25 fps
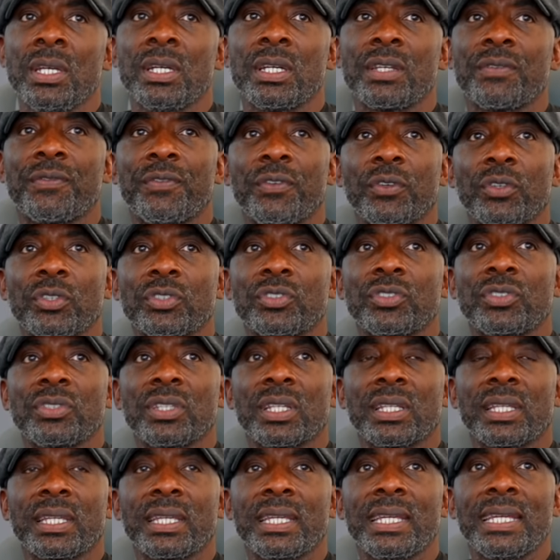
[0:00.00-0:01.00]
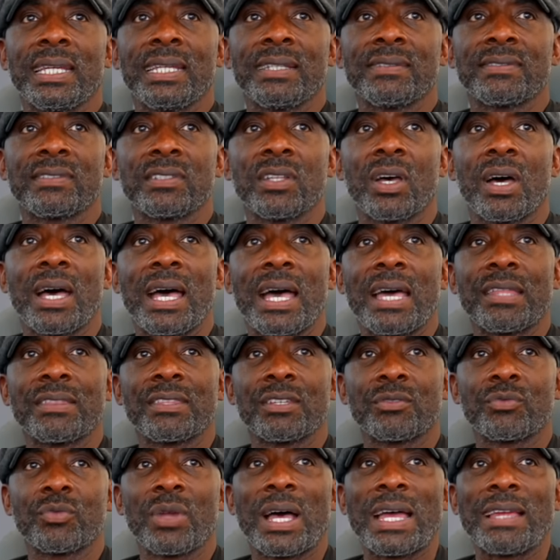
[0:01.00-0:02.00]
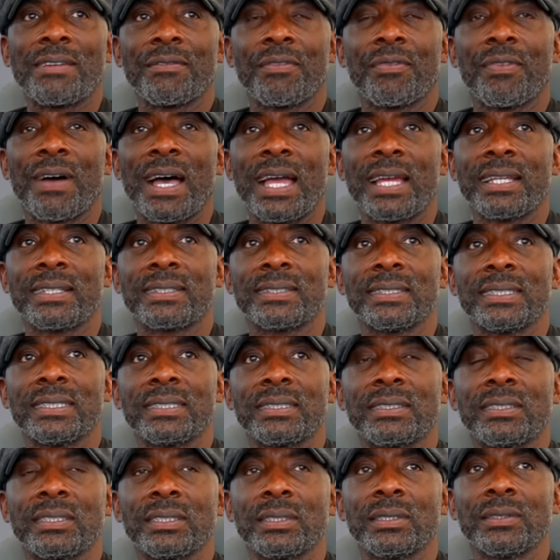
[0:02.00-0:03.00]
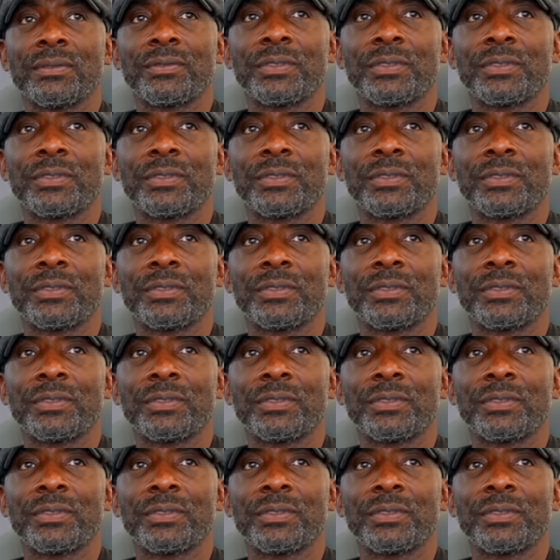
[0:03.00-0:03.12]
Unfortunately, he's not had the right fighter to